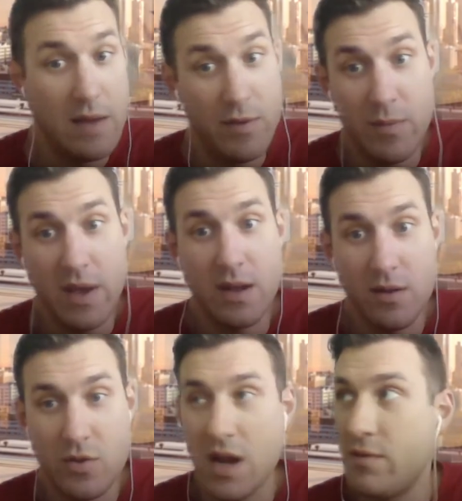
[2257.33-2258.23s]
you make another
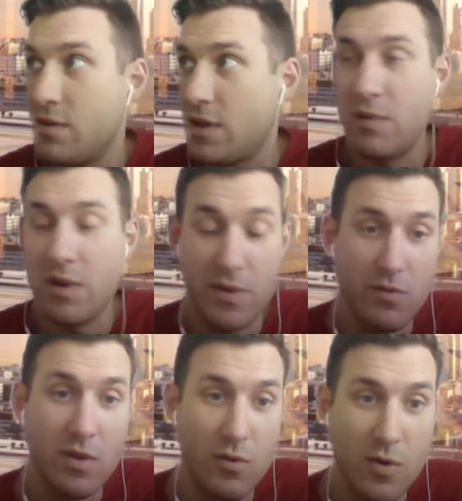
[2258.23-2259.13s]
DraftKings line, maybe a
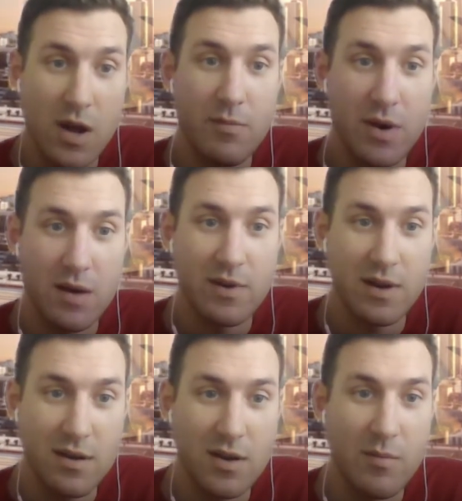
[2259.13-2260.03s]
little Rahm
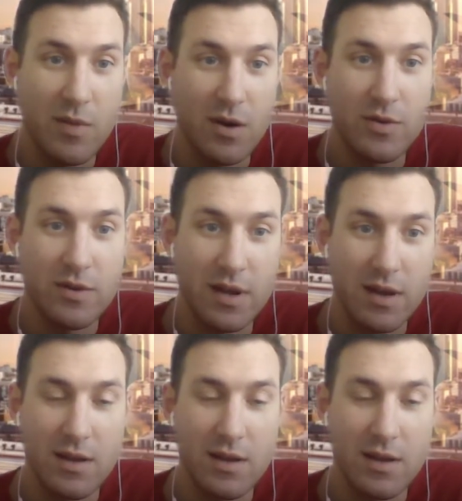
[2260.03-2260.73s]
Palmer combo, just like